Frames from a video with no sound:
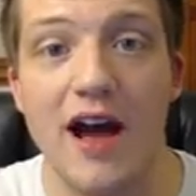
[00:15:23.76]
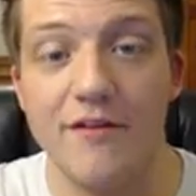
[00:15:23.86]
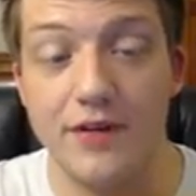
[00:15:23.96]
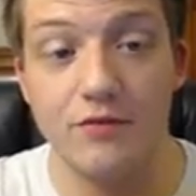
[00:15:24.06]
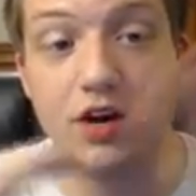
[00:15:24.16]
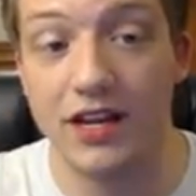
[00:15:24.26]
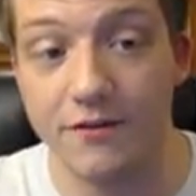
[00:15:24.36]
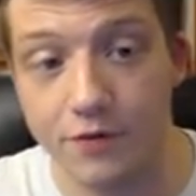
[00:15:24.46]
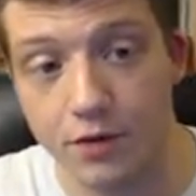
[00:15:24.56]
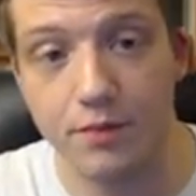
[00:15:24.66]
I've been running it
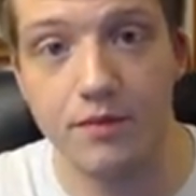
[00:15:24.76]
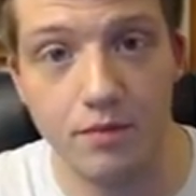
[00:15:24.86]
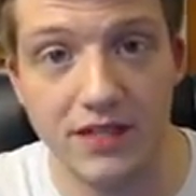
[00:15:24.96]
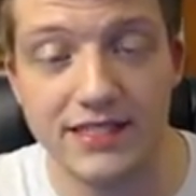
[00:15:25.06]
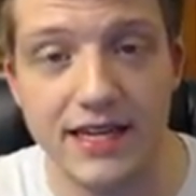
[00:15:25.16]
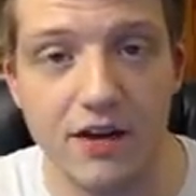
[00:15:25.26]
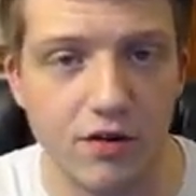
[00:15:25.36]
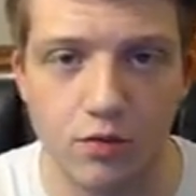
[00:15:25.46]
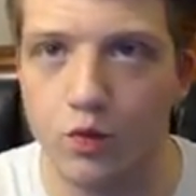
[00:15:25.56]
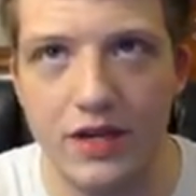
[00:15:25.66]
for months now,
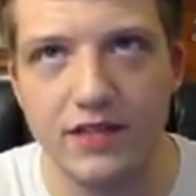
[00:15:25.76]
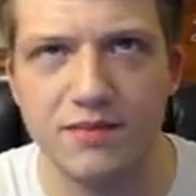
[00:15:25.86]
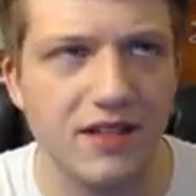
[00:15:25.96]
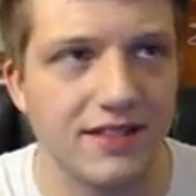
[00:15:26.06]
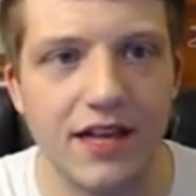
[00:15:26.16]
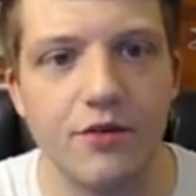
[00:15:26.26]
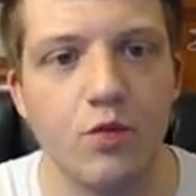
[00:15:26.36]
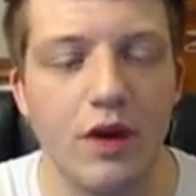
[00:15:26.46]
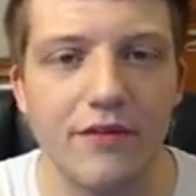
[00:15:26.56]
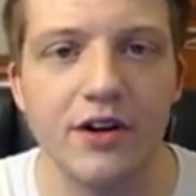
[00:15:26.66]
or weeks, months, uh,
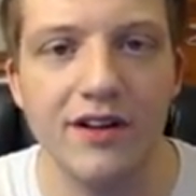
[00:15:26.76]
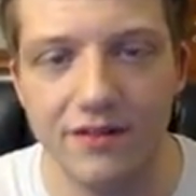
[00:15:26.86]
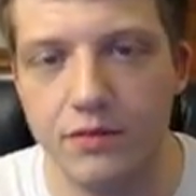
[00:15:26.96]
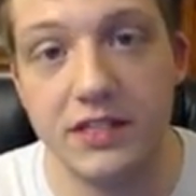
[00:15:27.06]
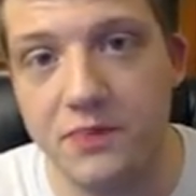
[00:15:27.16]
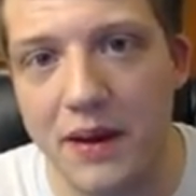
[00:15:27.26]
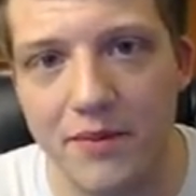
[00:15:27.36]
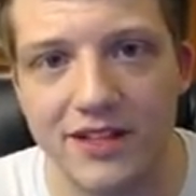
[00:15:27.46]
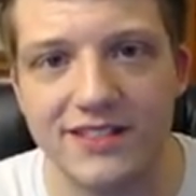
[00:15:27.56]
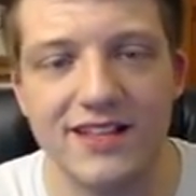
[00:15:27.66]
whatever. It's been
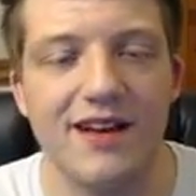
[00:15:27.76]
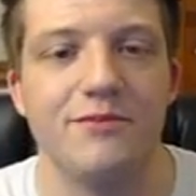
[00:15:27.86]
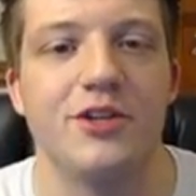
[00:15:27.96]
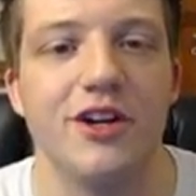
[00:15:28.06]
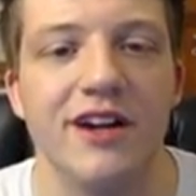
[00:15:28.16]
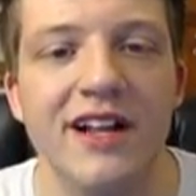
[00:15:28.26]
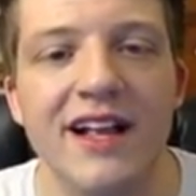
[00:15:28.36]
months, I'm sure.